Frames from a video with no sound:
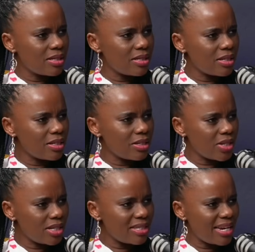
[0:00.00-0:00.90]
Mm. You
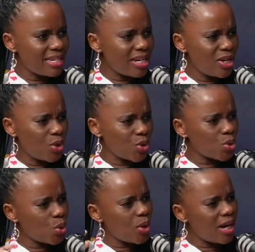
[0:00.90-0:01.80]
understand?
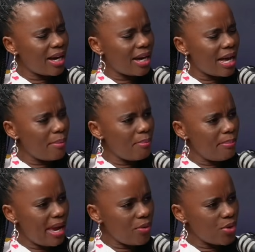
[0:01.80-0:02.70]
So I'm
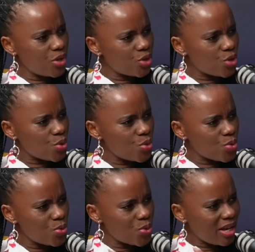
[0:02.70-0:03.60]
married
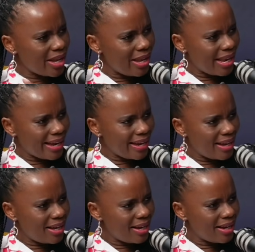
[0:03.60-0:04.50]
to a liar.
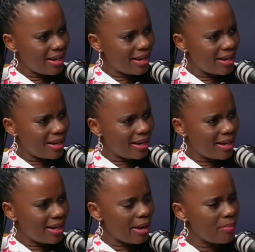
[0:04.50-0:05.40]

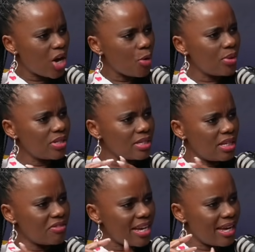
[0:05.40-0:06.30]
I'm now
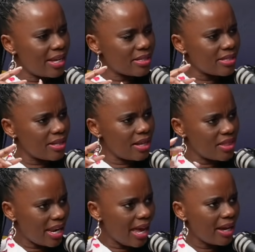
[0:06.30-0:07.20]
perceived as
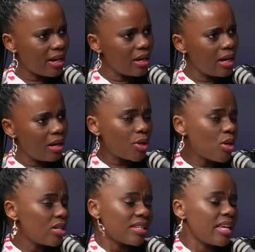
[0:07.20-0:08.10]
the liar.
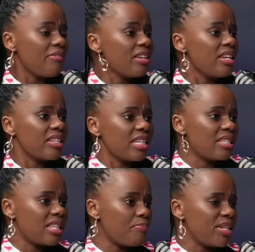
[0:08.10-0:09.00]
Because even he,
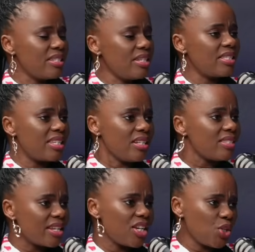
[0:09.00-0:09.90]
the business deals
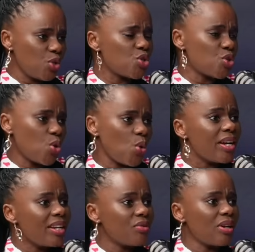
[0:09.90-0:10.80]
that he used to go
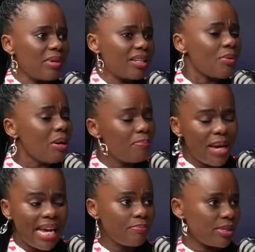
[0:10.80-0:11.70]
in, Rami, they were
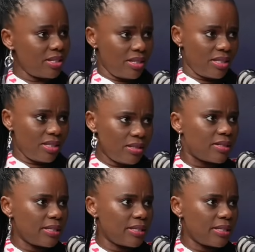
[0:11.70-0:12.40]
bad business deals.